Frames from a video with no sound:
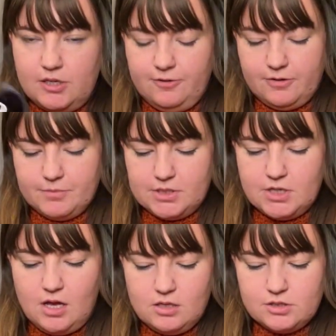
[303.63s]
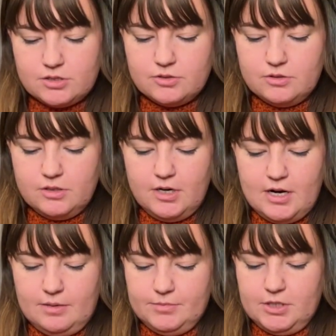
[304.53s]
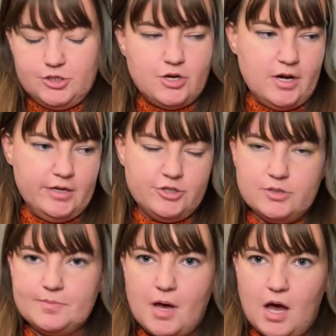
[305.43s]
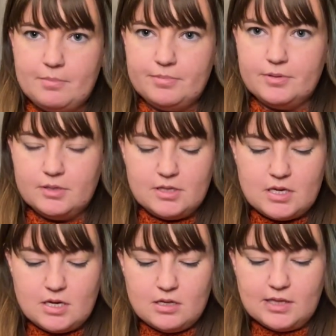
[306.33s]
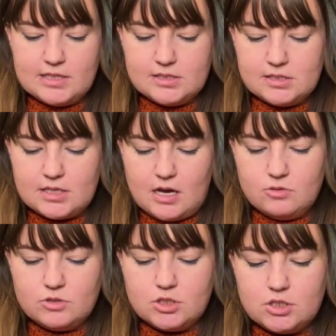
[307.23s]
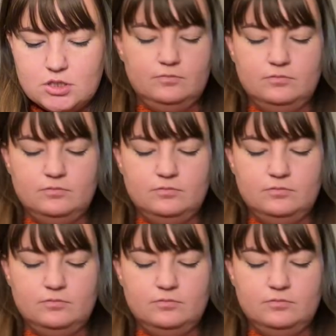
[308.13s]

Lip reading: from the dollar store, and I'm gonna try and just pop the lenses out.